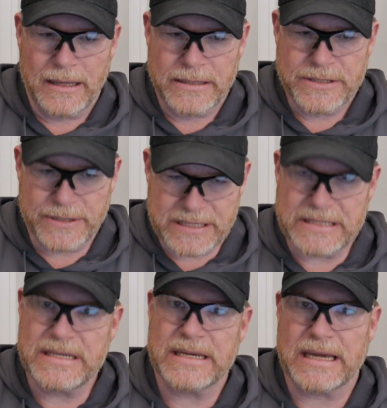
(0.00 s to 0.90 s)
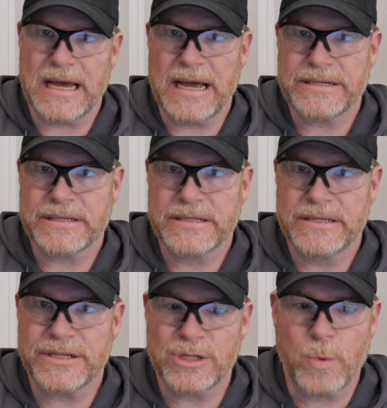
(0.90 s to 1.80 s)
So this is it, guys.
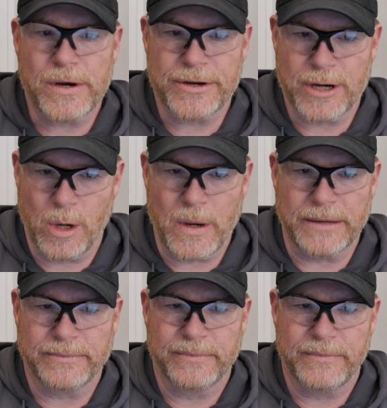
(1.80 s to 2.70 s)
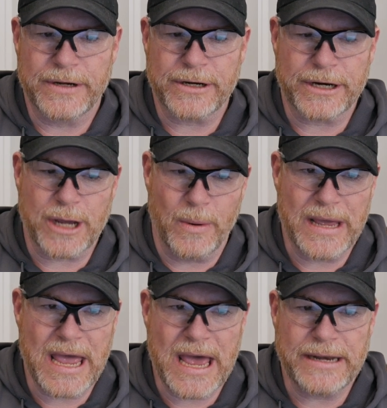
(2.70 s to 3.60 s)
This is where they're going. They're going to go
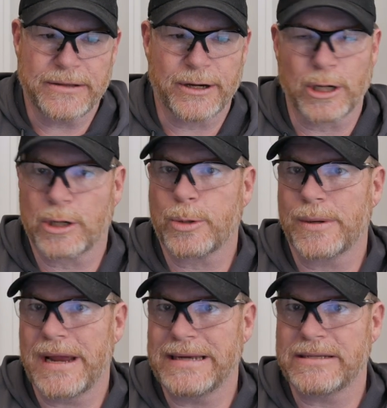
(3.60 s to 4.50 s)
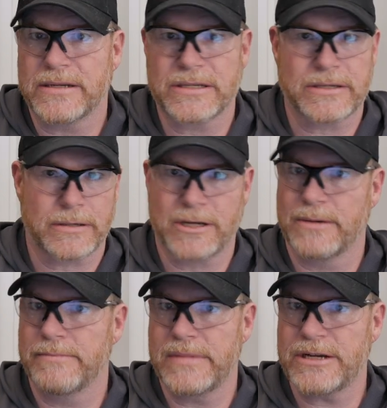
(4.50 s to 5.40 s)
ahead, they're going to create this
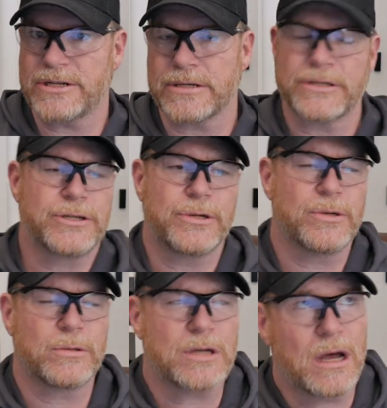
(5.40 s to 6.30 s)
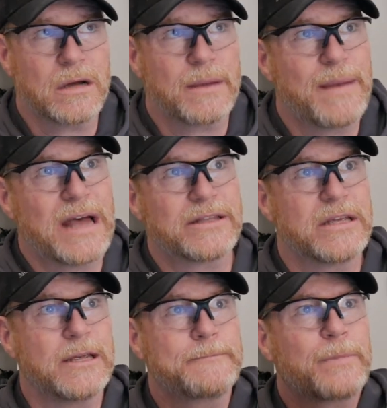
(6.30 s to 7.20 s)
commission to talk about
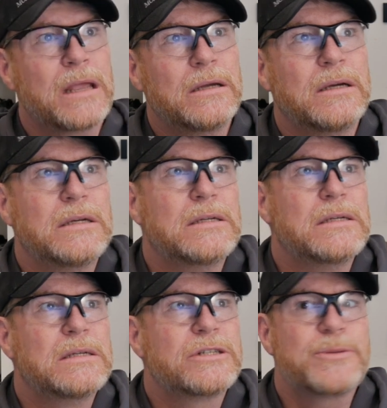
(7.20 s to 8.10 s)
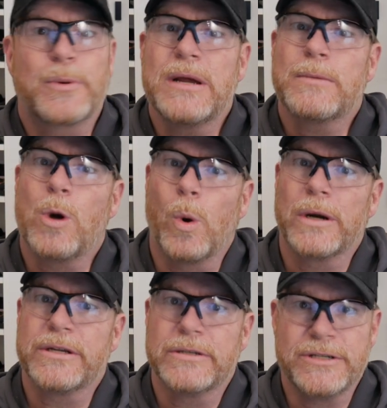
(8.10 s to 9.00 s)
the Supreme
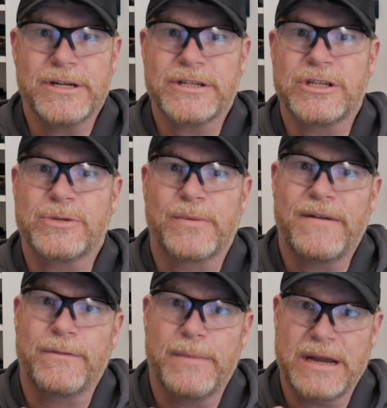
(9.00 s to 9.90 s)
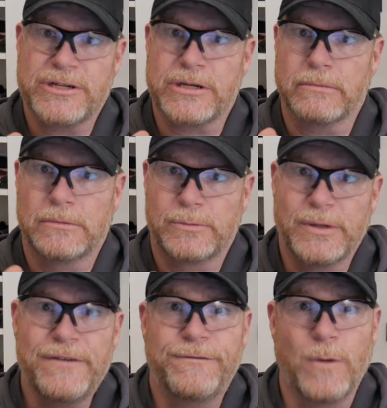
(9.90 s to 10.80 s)
Court Justice Reformation.
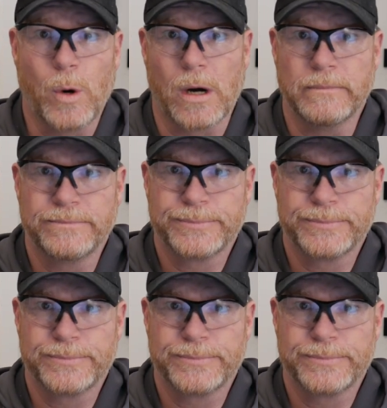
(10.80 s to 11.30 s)
Reform.